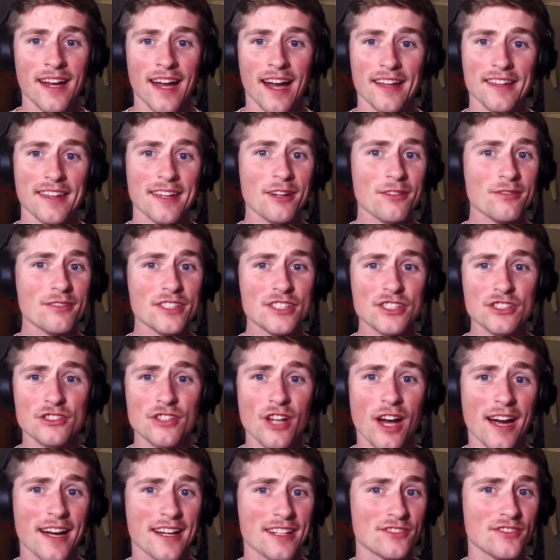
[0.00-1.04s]
I think if we're just
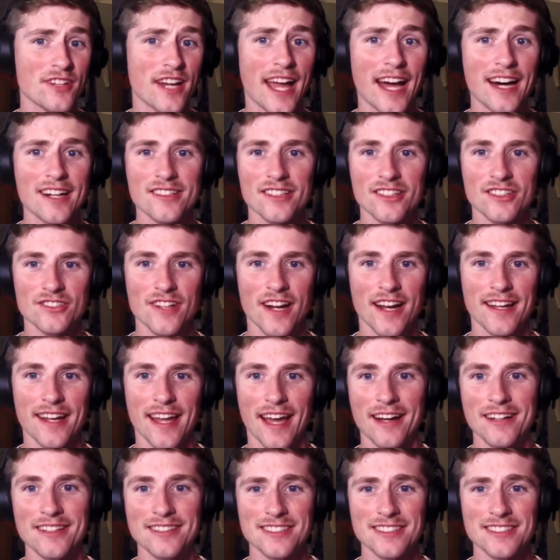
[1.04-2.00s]
talking reality right now,